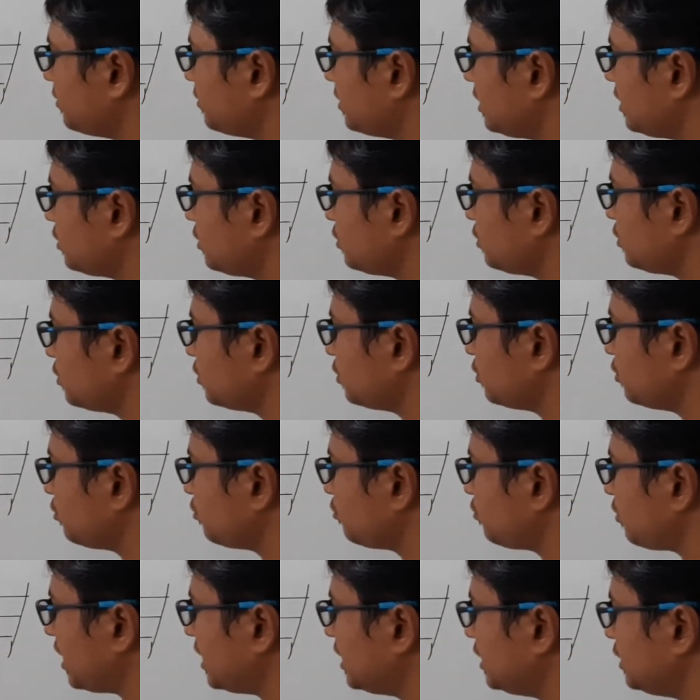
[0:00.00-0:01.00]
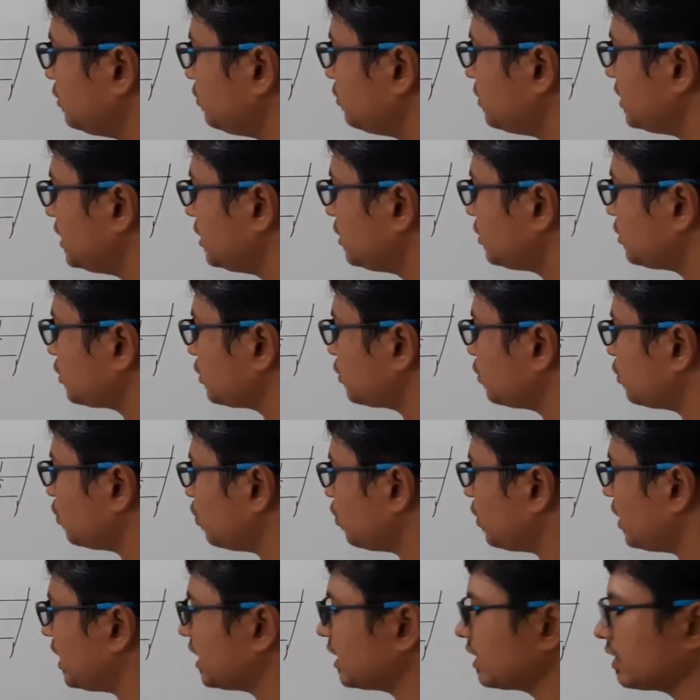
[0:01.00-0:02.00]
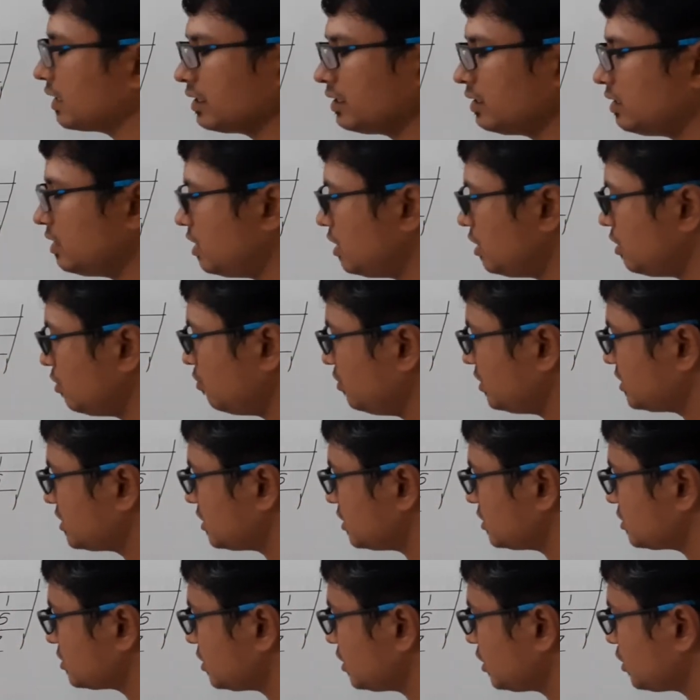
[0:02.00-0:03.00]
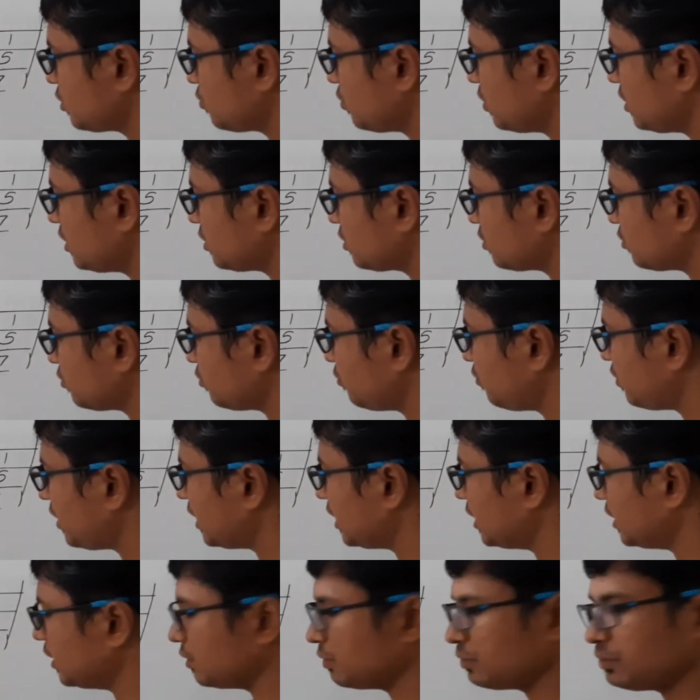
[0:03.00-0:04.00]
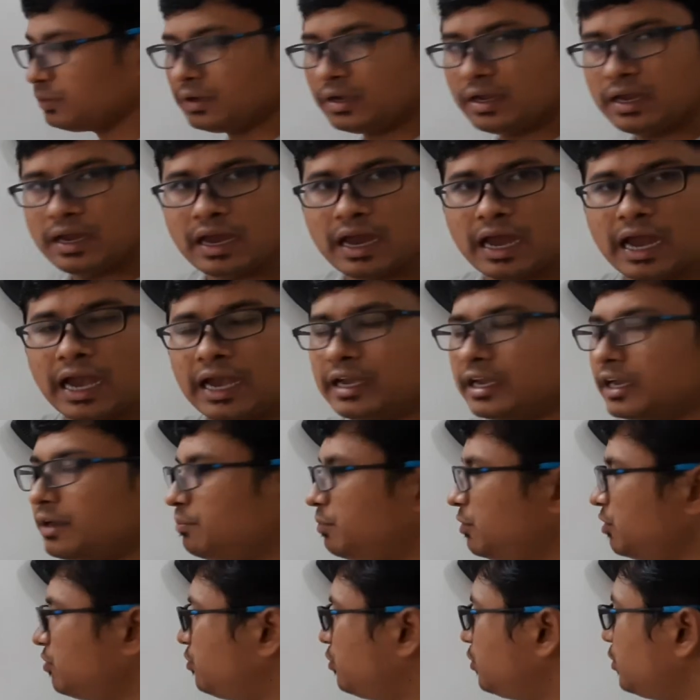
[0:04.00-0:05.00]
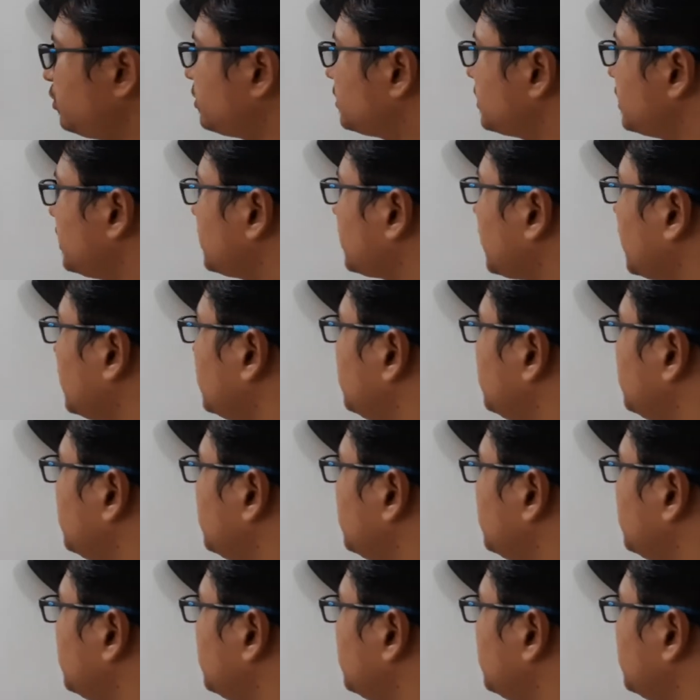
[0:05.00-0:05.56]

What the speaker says: will do 5 into 1, which is equal to 5. And before that, I